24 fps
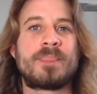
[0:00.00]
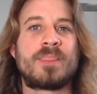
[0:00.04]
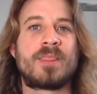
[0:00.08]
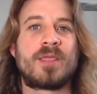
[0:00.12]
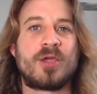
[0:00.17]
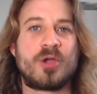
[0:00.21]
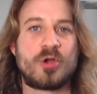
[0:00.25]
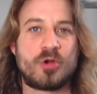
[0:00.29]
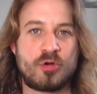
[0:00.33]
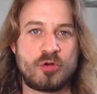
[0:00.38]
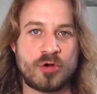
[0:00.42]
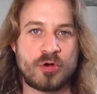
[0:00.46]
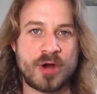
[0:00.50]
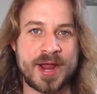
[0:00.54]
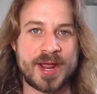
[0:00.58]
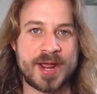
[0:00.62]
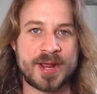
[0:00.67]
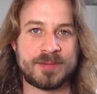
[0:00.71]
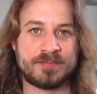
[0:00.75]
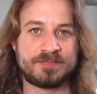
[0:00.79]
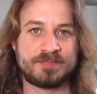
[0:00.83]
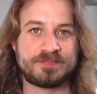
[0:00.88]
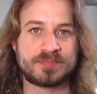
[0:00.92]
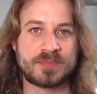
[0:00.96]
Great.
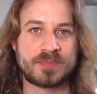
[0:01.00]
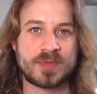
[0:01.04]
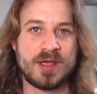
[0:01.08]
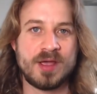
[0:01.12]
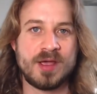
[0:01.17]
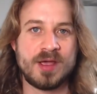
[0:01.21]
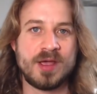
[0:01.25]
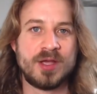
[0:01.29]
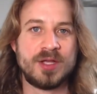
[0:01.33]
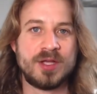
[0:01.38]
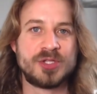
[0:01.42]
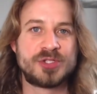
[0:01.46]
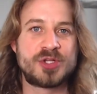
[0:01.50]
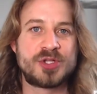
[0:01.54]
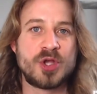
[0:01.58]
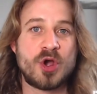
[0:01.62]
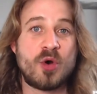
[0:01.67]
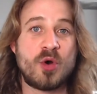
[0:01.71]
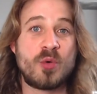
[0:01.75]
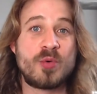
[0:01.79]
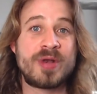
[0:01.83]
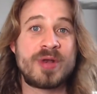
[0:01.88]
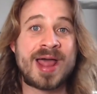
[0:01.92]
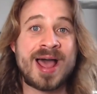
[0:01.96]
So
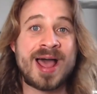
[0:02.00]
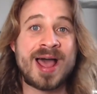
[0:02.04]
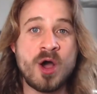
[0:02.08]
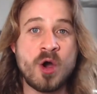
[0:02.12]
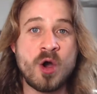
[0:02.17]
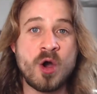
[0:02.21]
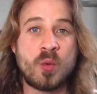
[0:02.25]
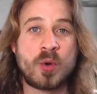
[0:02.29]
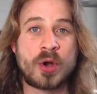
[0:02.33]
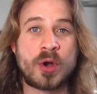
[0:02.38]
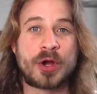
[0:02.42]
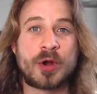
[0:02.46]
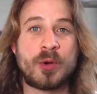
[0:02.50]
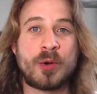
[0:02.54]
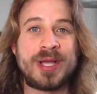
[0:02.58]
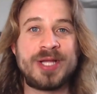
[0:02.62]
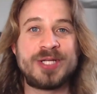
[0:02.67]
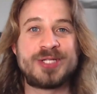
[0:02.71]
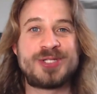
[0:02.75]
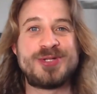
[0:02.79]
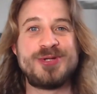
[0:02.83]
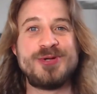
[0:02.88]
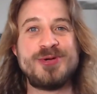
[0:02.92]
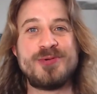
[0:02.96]
now we're going
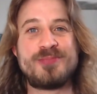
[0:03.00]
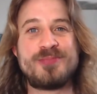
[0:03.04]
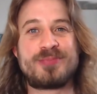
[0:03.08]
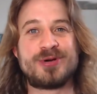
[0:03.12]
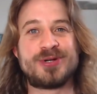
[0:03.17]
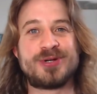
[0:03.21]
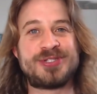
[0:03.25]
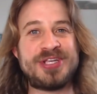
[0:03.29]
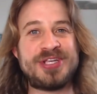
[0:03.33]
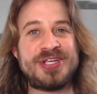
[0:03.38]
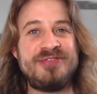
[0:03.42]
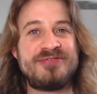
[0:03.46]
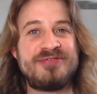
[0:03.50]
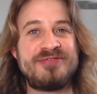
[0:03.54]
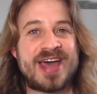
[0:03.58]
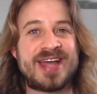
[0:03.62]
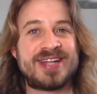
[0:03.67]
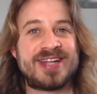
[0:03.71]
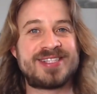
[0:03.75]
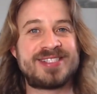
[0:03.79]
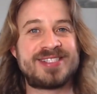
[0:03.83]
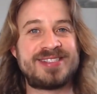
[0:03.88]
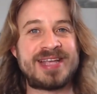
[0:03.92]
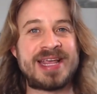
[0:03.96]
to perceive
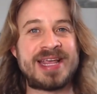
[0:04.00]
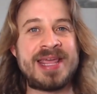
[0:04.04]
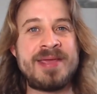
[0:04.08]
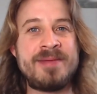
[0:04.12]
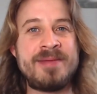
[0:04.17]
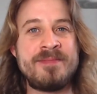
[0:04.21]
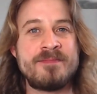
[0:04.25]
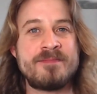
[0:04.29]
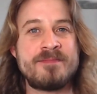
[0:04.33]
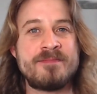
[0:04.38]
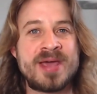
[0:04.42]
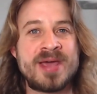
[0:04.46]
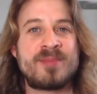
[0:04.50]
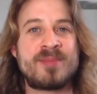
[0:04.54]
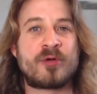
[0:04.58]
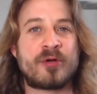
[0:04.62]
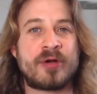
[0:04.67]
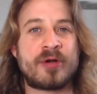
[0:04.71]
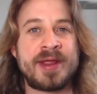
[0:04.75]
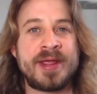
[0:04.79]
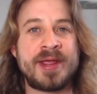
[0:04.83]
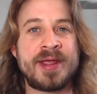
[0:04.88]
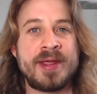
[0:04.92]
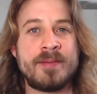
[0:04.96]
that same
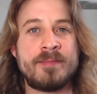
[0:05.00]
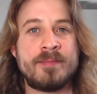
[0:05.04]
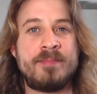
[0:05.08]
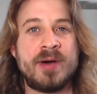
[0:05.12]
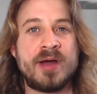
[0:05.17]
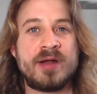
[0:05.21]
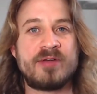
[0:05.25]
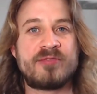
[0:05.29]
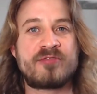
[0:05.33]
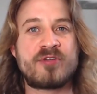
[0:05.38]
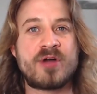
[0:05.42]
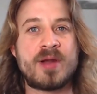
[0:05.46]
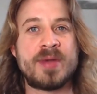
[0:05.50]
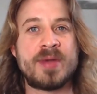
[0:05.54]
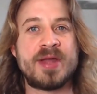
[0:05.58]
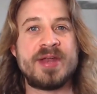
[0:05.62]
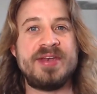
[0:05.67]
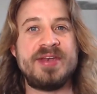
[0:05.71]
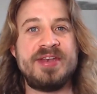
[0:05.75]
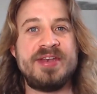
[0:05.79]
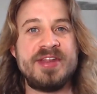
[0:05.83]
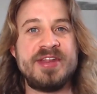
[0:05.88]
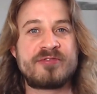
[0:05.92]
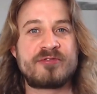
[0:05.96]
memory, but from a
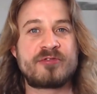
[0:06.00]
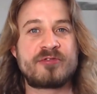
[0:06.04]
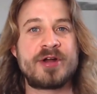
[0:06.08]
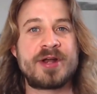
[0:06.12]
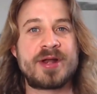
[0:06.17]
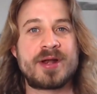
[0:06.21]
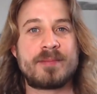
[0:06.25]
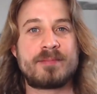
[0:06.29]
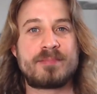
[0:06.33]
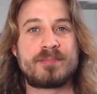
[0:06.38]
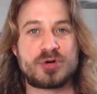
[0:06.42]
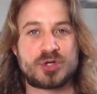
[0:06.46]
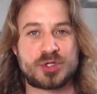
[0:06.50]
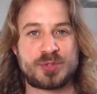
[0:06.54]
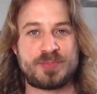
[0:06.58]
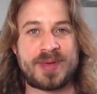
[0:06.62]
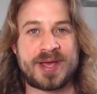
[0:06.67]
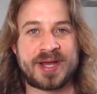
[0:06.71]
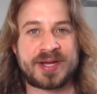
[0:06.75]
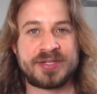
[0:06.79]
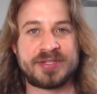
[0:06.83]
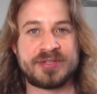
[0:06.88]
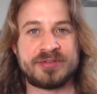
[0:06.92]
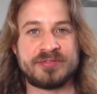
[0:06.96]
different
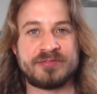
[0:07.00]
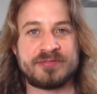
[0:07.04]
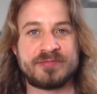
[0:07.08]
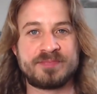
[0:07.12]
perspective.